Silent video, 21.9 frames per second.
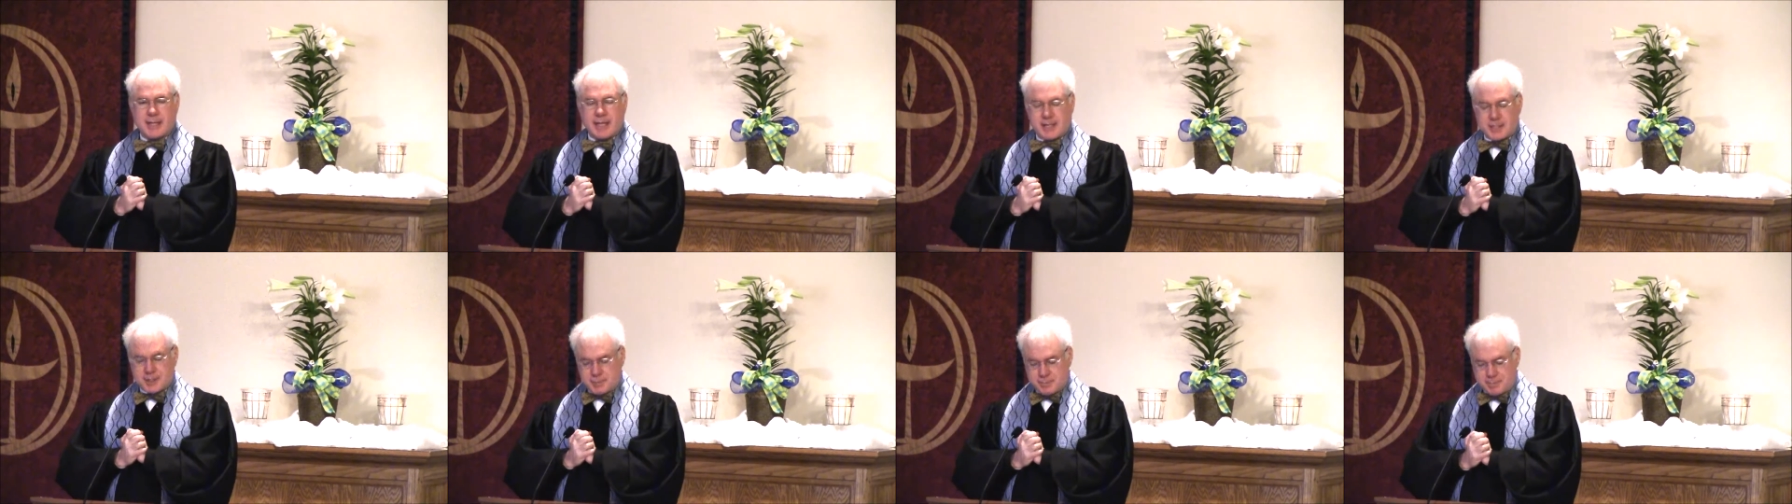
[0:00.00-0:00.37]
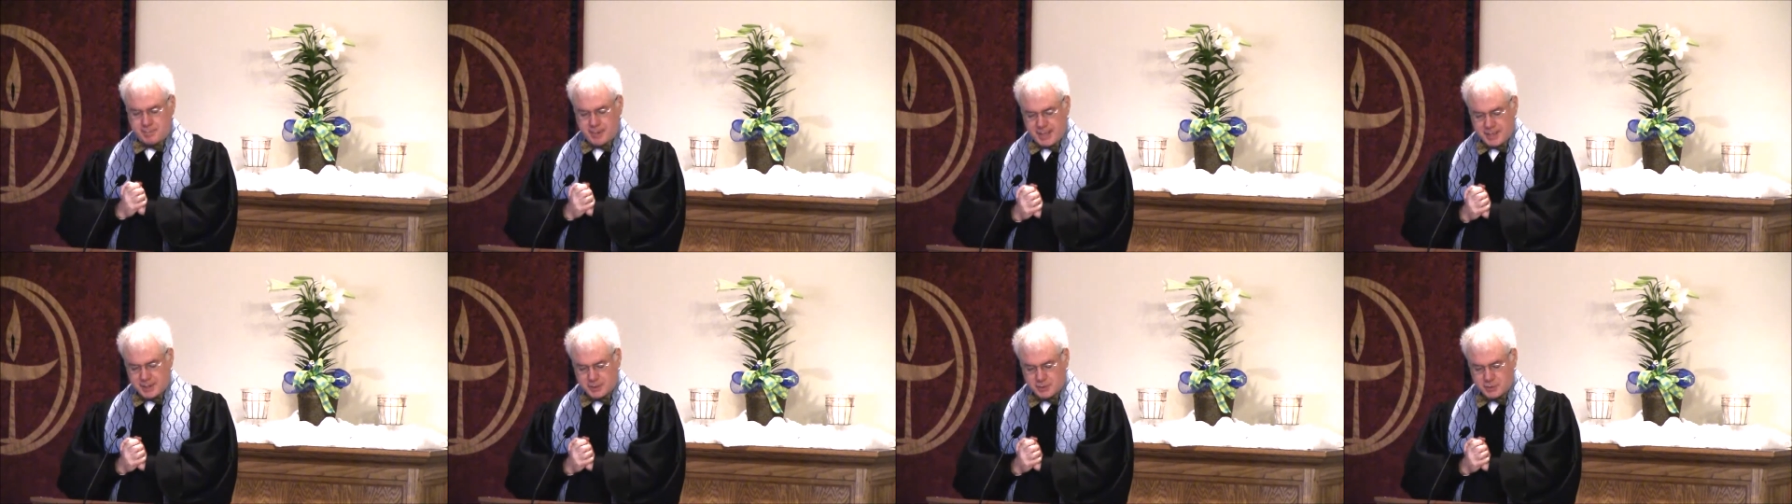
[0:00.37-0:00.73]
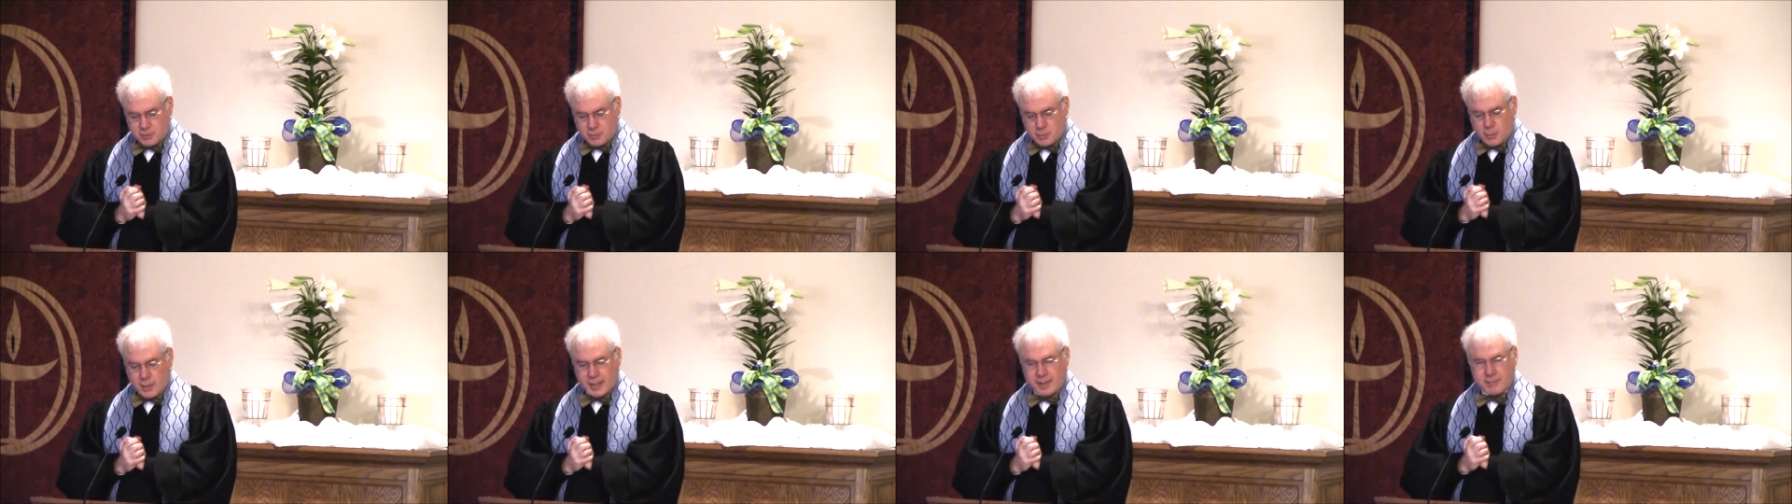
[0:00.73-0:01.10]
at its
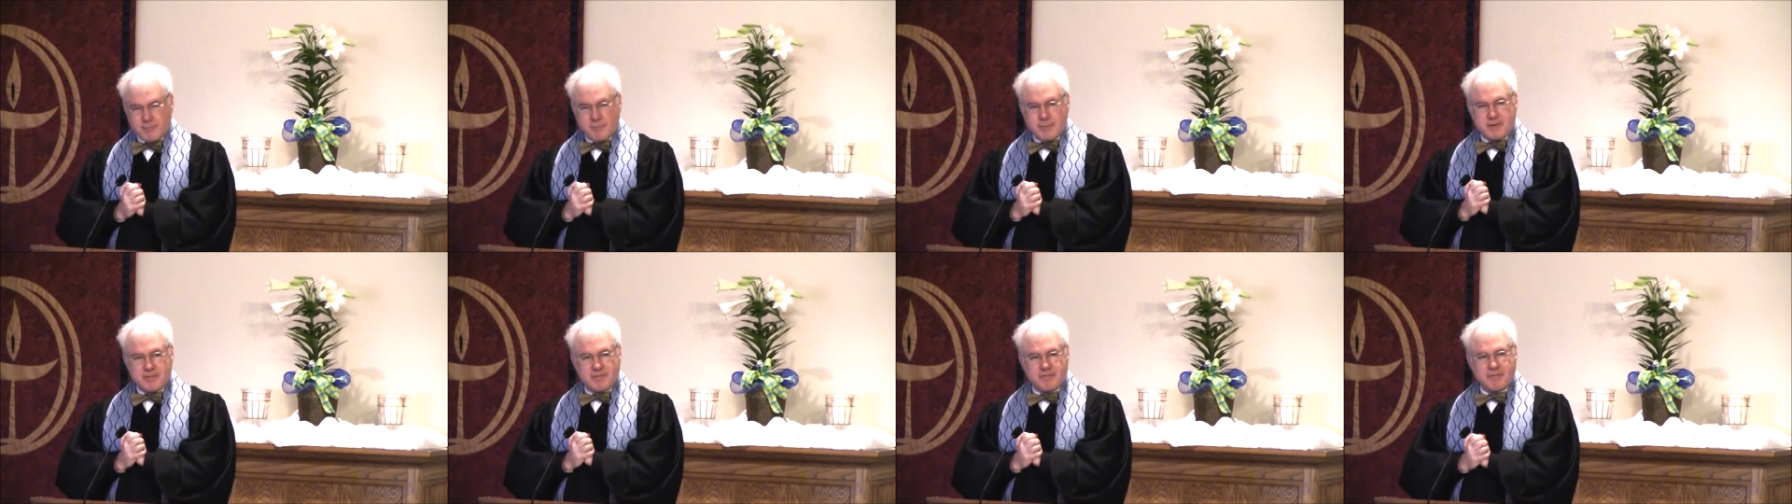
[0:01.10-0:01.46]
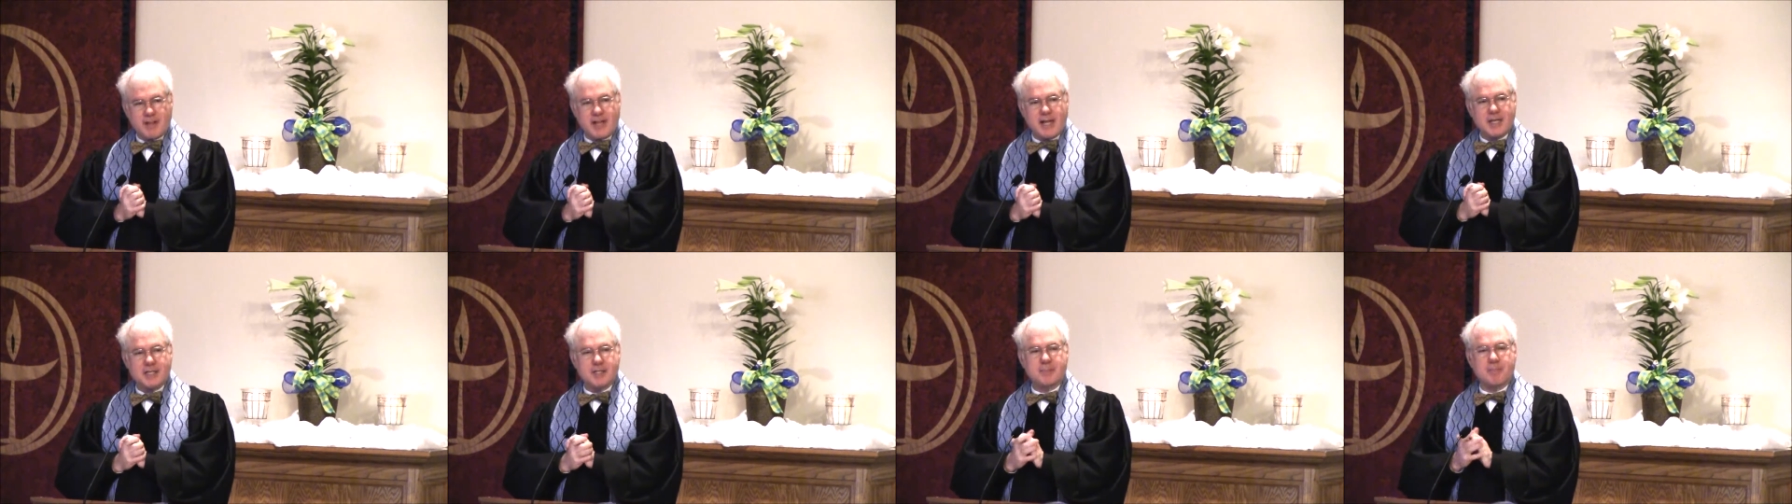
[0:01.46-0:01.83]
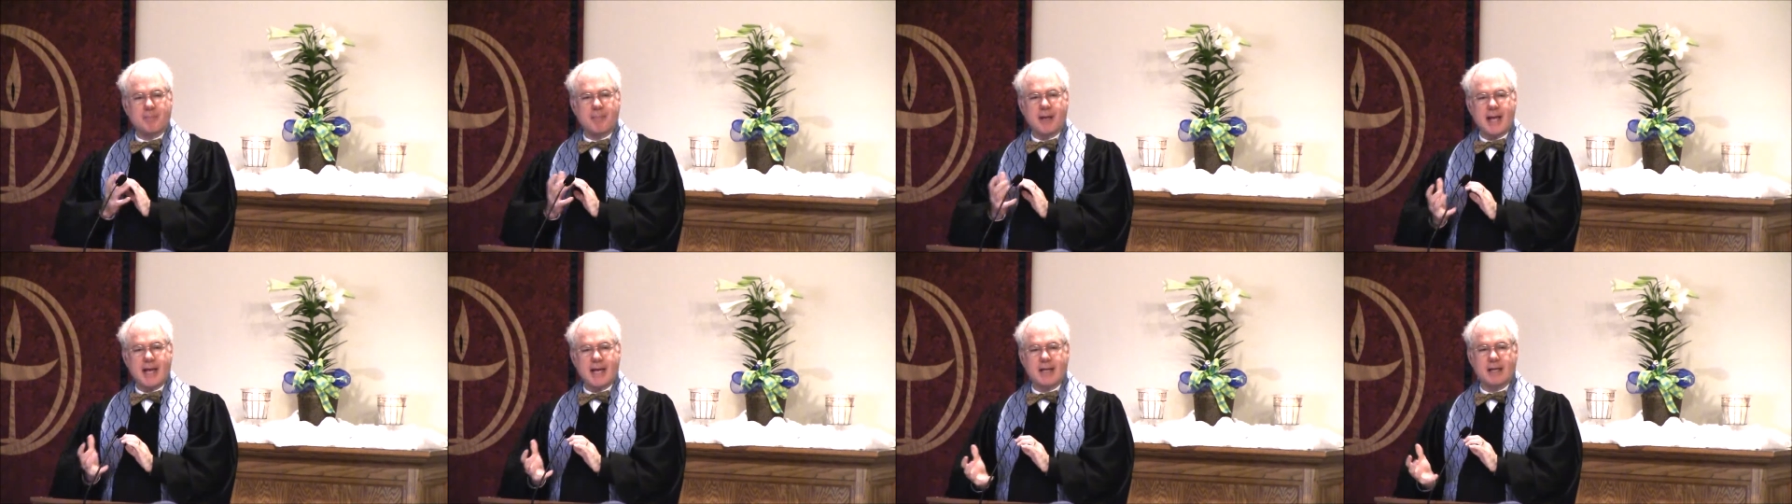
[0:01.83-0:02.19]
best when it reflects
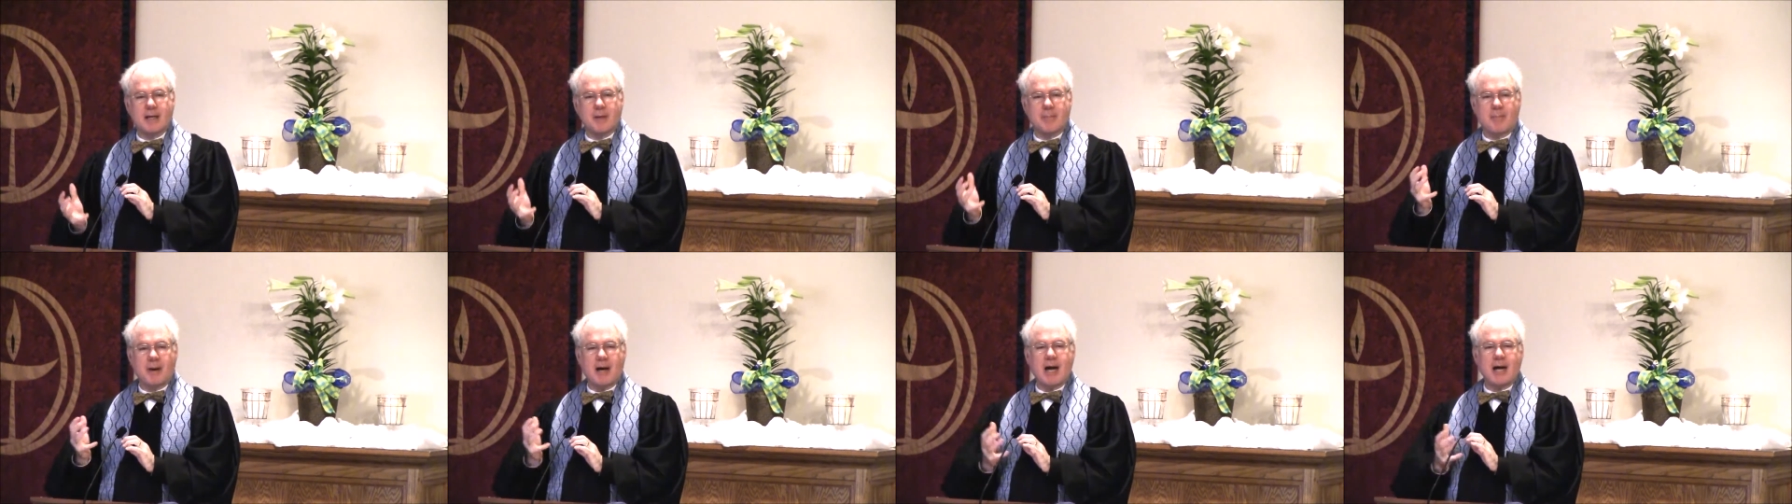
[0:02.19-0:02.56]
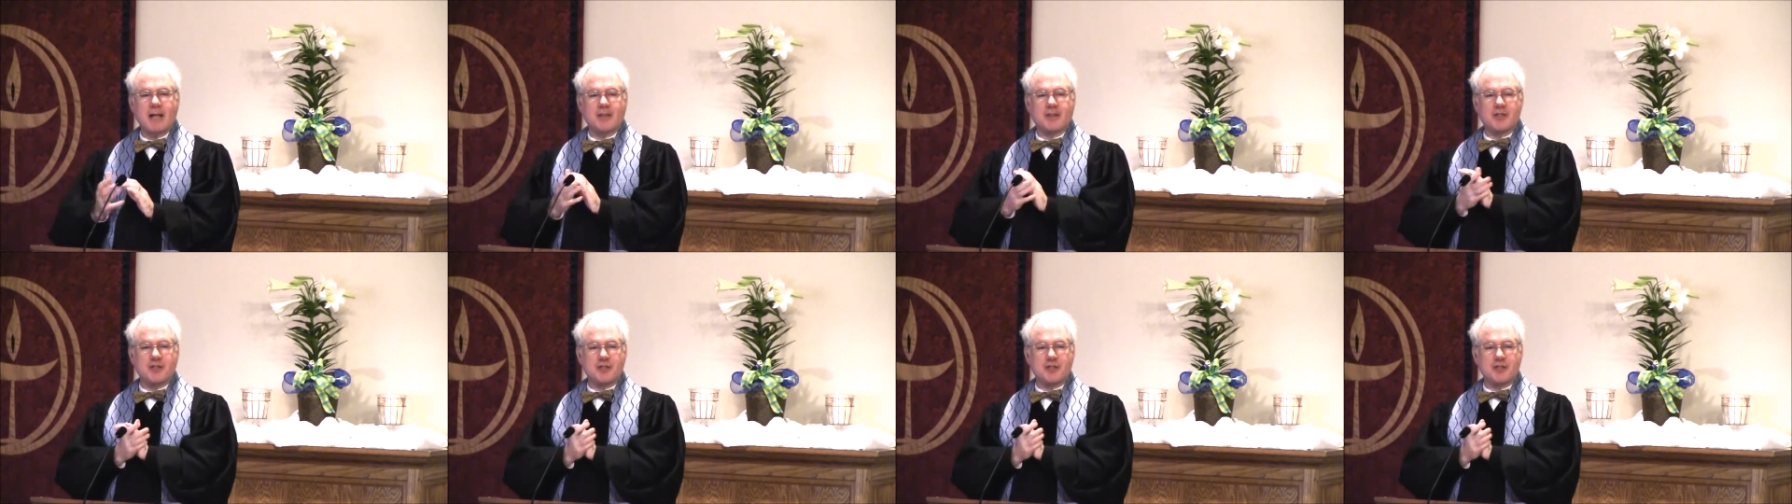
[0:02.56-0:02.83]
back upon